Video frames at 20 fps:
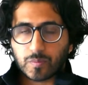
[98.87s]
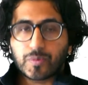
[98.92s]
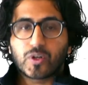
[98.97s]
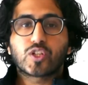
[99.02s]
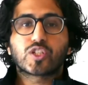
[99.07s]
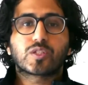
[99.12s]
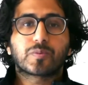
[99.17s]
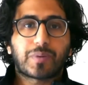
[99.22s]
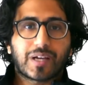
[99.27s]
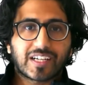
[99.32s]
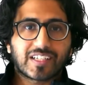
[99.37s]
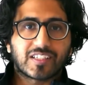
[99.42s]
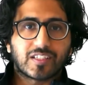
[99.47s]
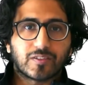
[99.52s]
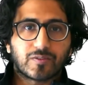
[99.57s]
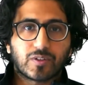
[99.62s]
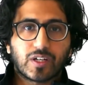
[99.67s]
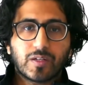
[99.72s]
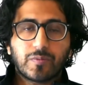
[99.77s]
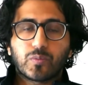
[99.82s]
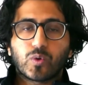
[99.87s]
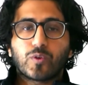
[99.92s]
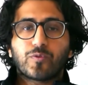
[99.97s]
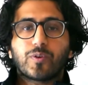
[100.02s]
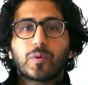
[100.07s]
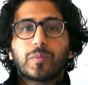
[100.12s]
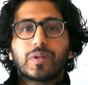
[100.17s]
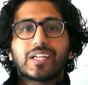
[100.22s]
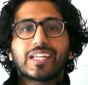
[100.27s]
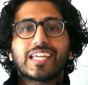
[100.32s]
perspective, right? More
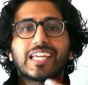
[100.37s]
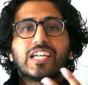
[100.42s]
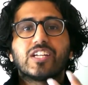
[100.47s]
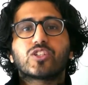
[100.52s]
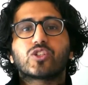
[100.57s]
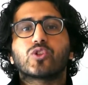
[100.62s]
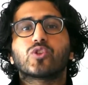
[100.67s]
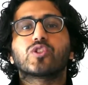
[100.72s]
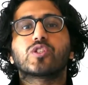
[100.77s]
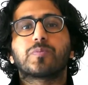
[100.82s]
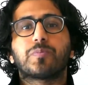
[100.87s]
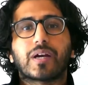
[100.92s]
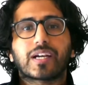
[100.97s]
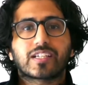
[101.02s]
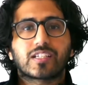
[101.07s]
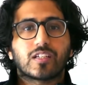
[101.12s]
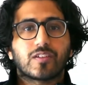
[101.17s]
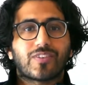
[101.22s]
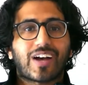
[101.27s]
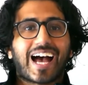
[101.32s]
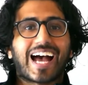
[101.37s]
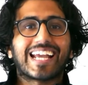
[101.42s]
from an introspective